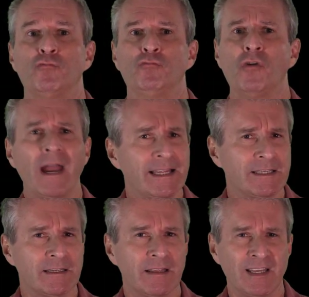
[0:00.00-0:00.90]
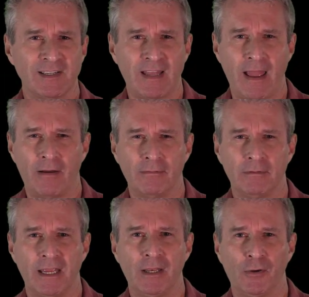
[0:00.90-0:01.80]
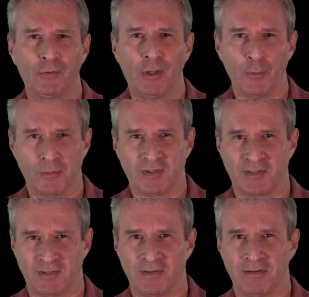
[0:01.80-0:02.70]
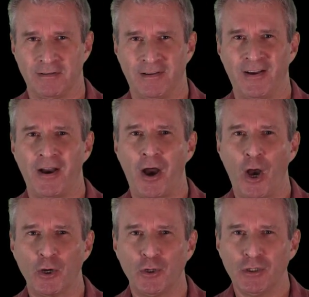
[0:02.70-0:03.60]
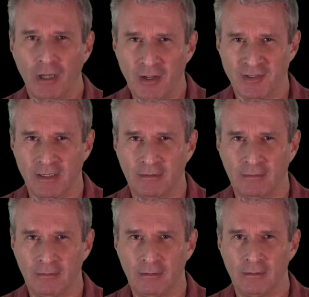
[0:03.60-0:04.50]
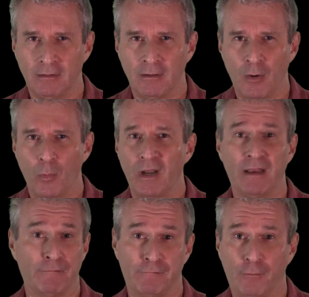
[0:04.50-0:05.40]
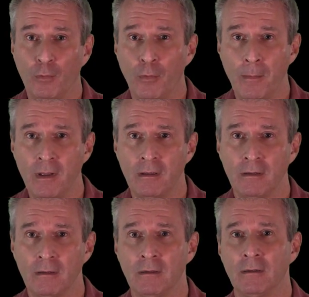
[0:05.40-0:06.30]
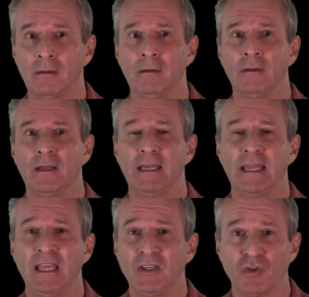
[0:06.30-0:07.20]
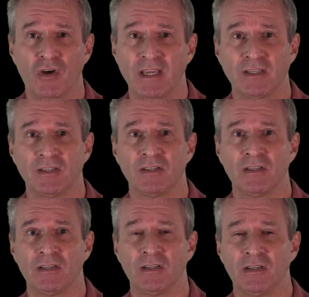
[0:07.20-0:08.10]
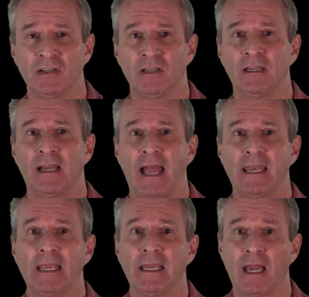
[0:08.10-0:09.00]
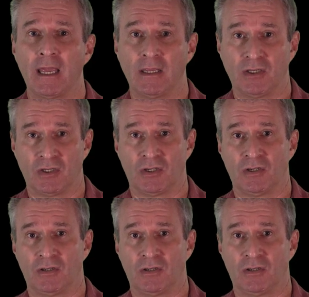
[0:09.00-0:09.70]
Write this down in your notes. A good article will inform, interest, and engage.